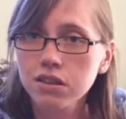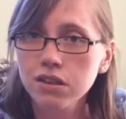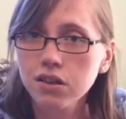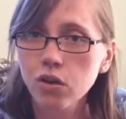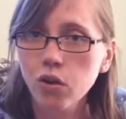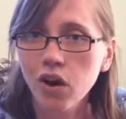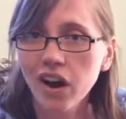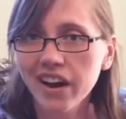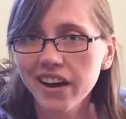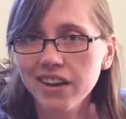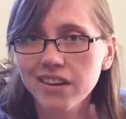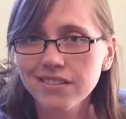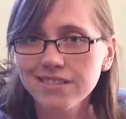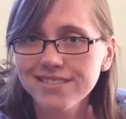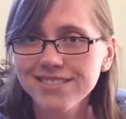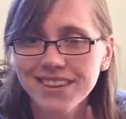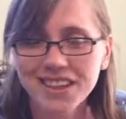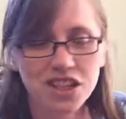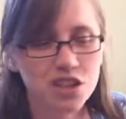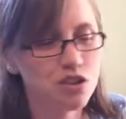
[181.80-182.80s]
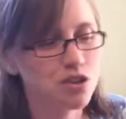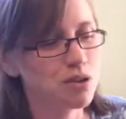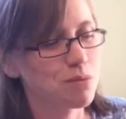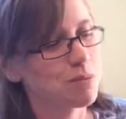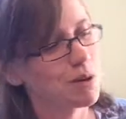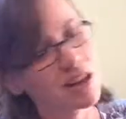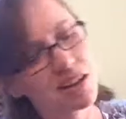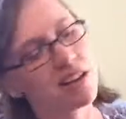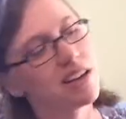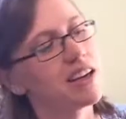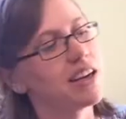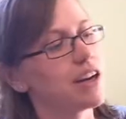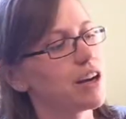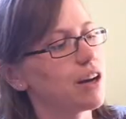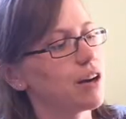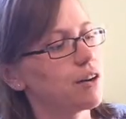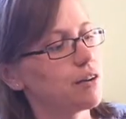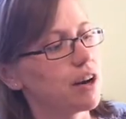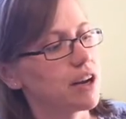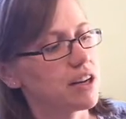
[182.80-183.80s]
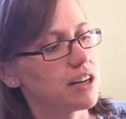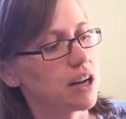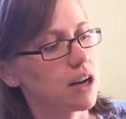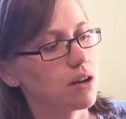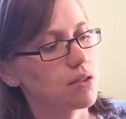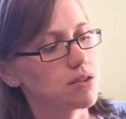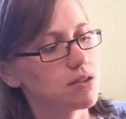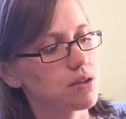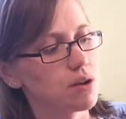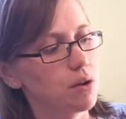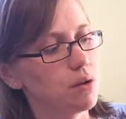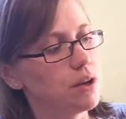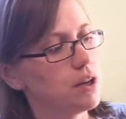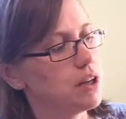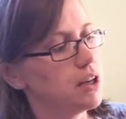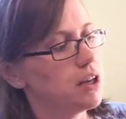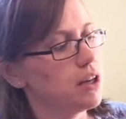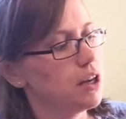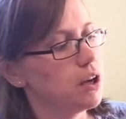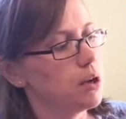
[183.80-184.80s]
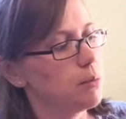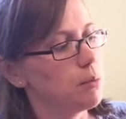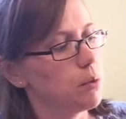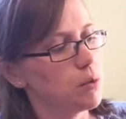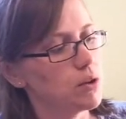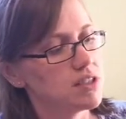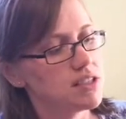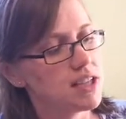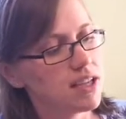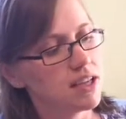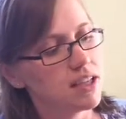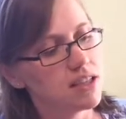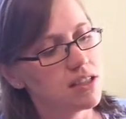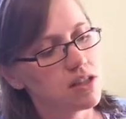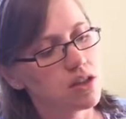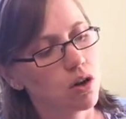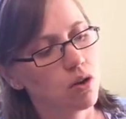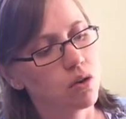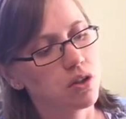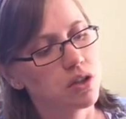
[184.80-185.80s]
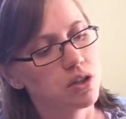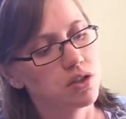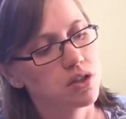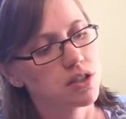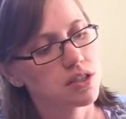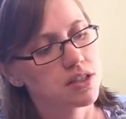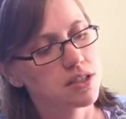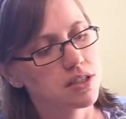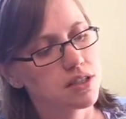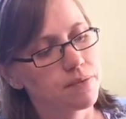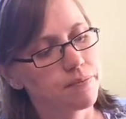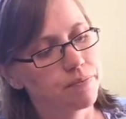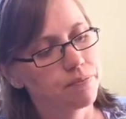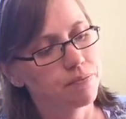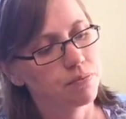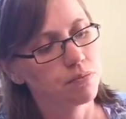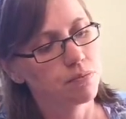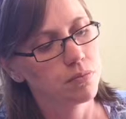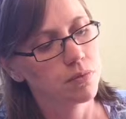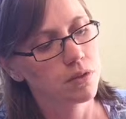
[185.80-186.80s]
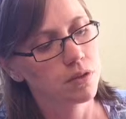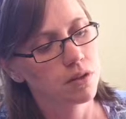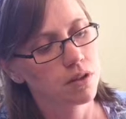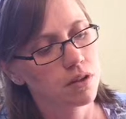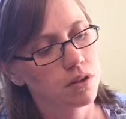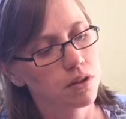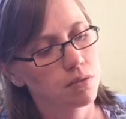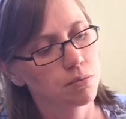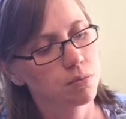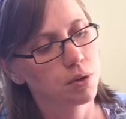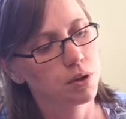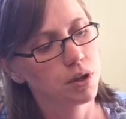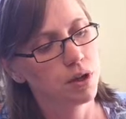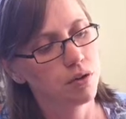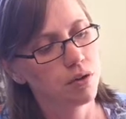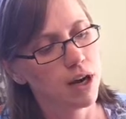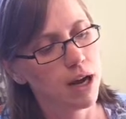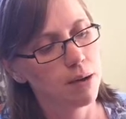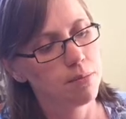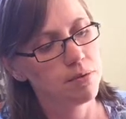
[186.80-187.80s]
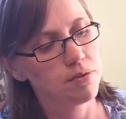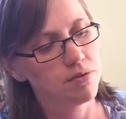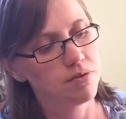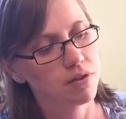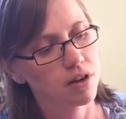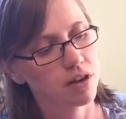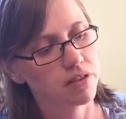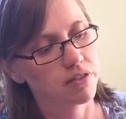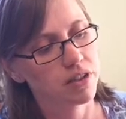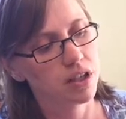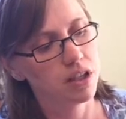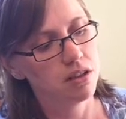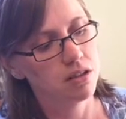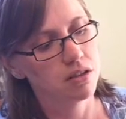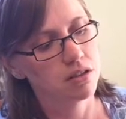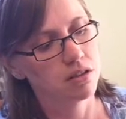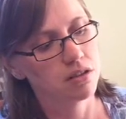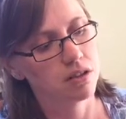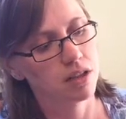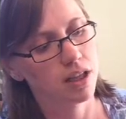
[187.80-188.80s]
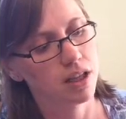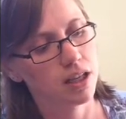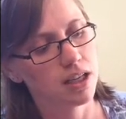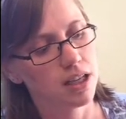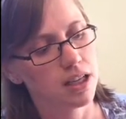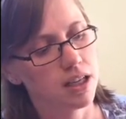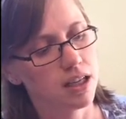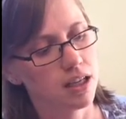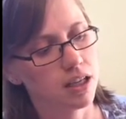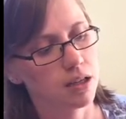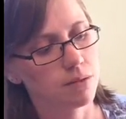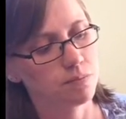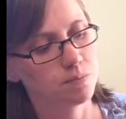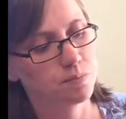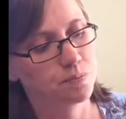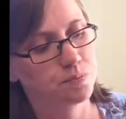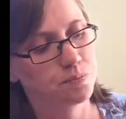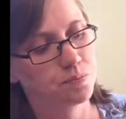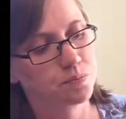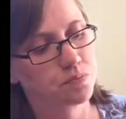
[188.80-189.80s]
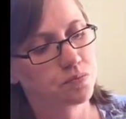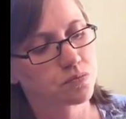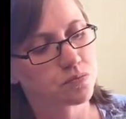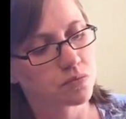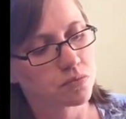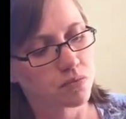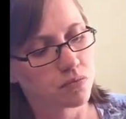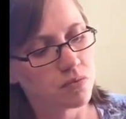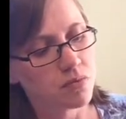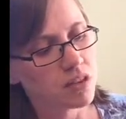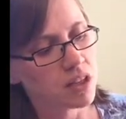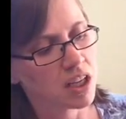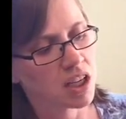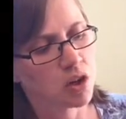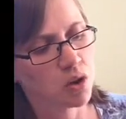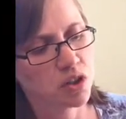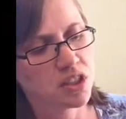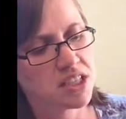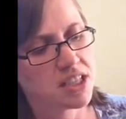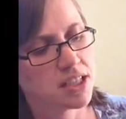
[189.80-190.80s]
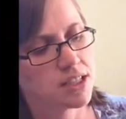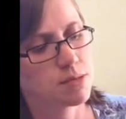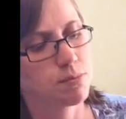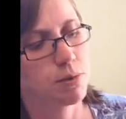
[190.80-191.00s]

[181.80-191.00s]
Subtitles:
quiet. Like, you can barely hear it right now. But once that gets going, you just put your wrap in front of it and let it heat up. It only takes